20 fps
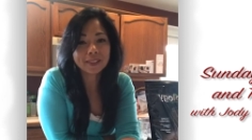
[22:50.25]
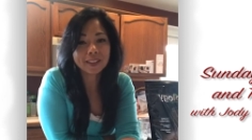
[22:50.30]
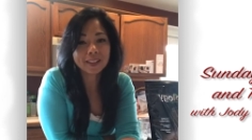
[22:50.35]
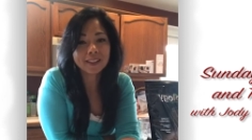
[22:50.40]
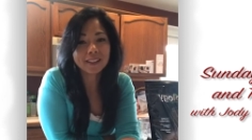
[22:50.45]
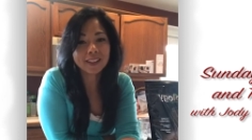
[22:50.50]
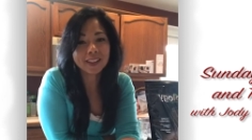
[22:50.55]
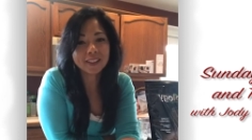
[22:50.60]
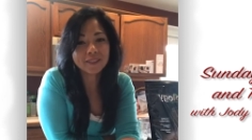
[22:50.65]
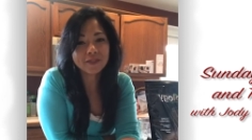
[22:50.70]

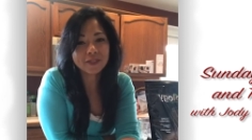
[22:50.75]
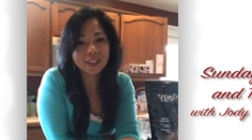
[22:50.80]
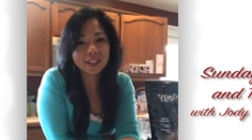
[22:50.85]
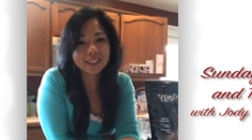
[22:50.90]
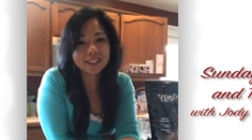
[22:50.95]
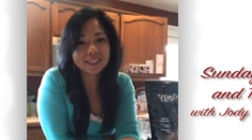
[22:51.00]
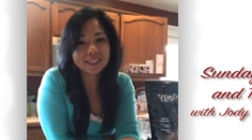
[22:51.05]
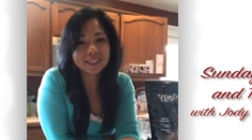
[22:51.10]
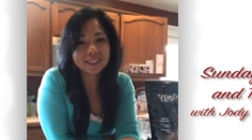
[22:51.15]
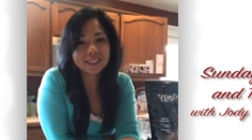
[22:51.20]
All right,
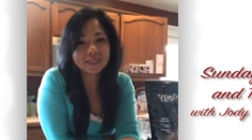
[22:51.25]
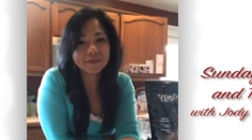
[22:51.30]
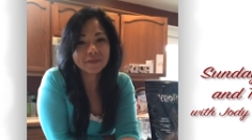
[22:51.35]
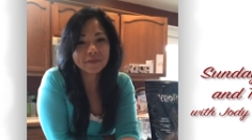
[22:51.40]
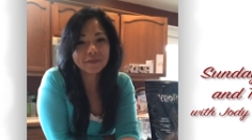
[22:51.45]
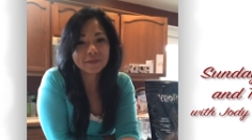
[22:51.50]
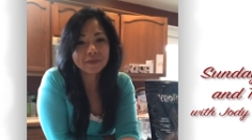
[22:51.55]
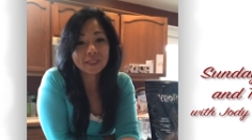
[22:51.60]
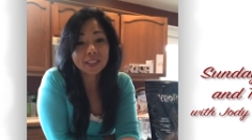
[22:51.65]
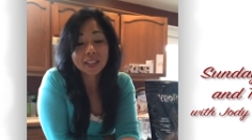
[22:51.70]
friends,
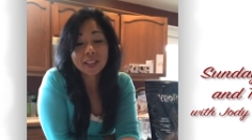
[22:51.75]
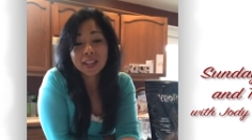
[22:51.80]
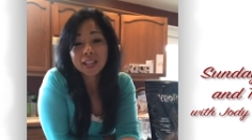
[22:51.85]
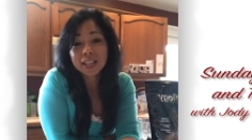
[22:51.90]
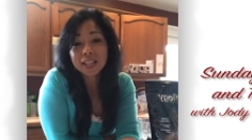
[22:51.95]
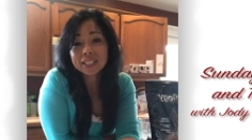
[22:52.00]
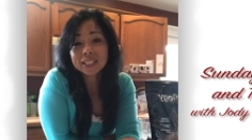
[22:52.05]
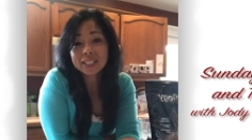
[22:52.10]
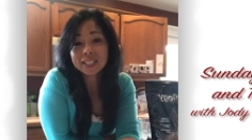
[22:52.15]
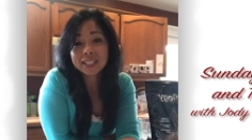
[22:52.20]

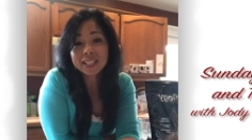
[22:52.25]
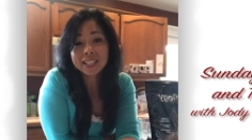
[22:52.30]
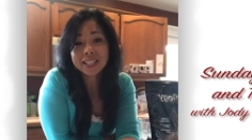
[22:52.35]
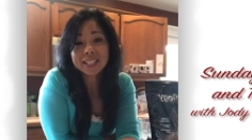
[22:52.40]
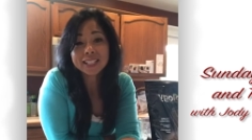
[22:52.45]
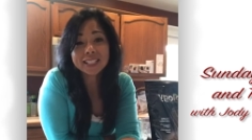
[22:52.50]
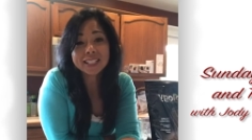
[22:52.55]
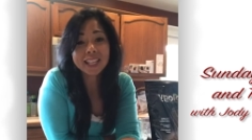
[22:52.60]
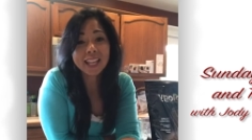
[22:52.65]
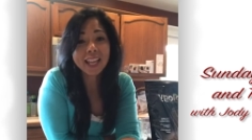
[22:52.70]
that's all I
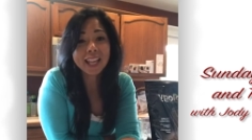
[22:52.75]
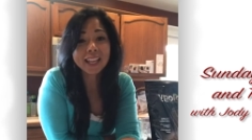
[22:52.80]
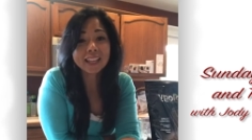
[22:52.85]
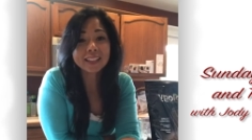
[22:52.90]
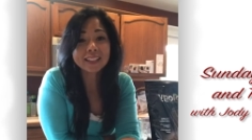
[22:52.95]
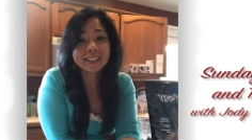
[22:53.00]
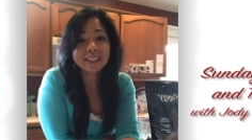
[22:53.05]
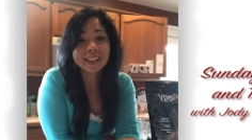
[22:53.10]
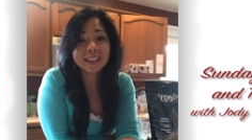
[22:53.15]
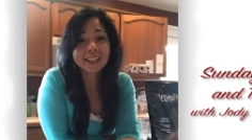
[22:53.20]
gotta say.
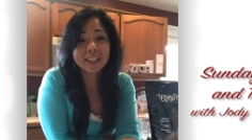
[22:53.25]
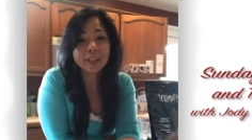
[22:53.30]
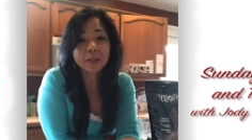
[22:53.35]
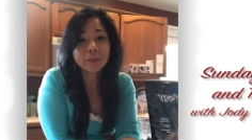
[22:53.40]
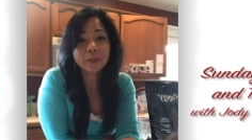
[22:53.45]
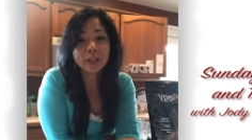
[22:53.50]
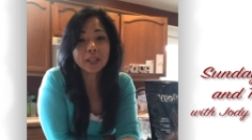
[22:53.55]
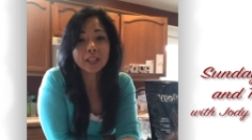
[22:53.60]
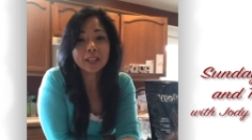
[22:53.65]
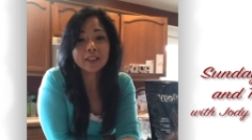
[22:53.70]

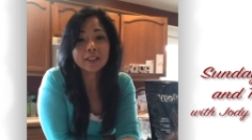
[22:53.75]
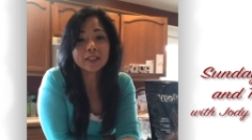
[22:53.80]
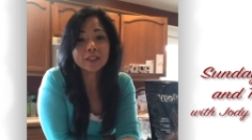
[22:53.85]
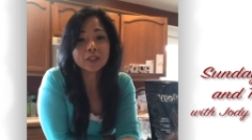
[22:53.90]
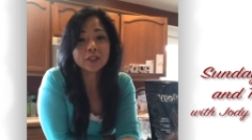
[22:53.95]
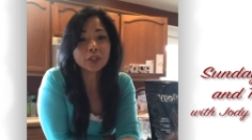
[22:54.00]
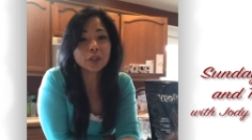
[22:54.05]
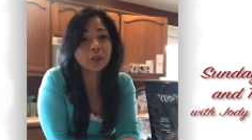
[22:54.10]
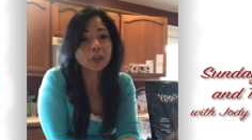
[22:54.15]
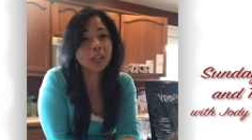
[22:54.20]
Anybody
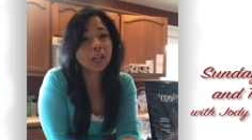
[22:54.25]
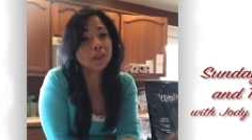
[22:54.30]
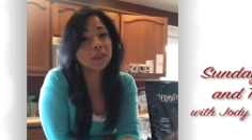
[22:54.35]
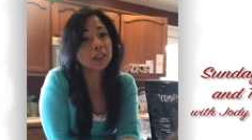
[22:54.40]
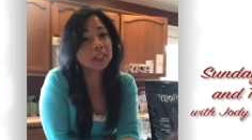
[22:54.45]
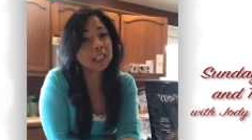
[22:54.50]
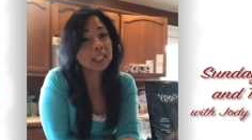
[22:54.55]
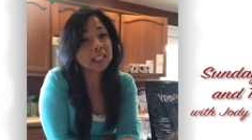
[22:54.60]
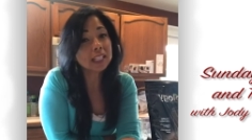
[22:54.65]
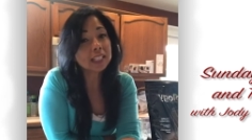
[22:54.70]
else? Jody, you have
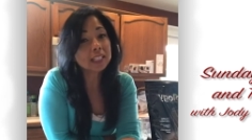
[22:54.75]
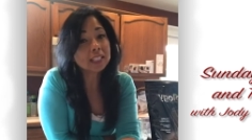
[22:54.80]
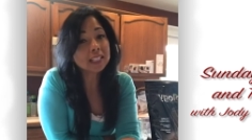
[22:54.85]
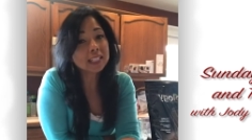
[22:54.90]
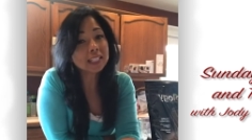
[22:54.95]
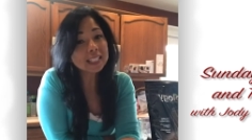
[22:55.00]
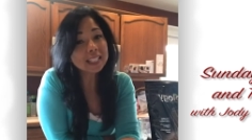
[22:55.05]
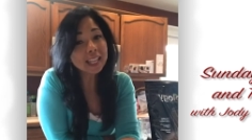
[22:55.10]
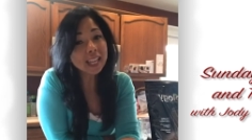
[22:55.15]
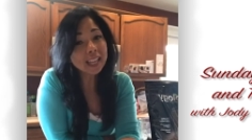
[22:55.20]
anything else
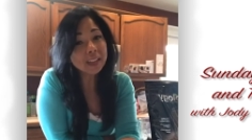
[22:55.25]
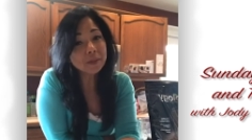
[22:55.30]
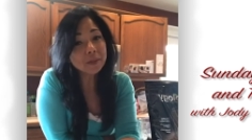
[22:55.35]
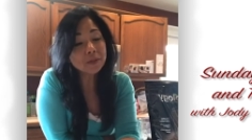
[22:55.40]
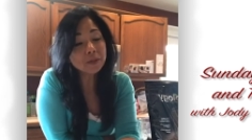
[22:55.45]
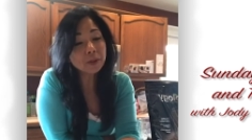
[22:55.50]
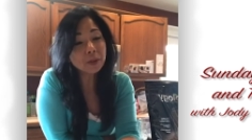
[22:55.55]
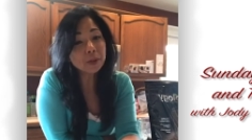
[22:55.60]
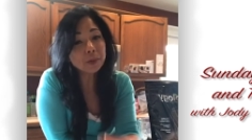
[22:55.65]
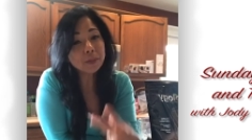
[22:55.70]
to say
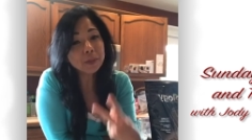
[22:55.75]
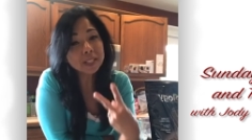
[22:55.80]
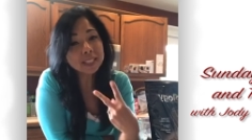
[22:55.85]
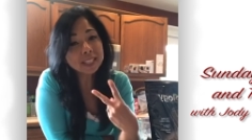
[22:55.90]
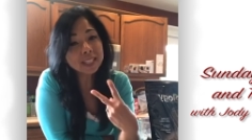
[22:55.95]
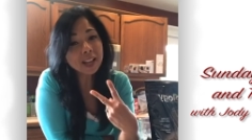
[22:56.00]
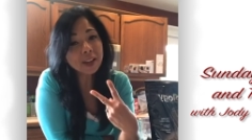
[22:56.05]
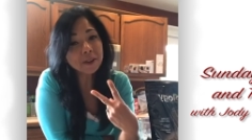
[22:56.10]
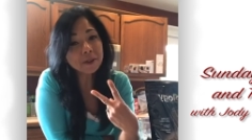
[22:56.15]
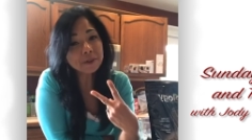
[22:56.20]
before we
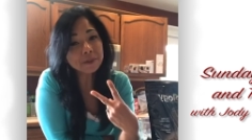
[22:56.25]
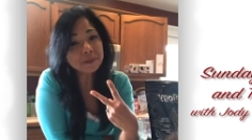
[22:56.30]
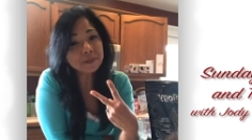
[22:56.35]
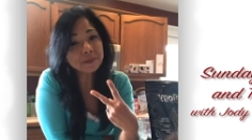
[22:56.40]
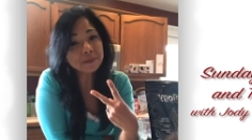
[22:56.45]
peace out?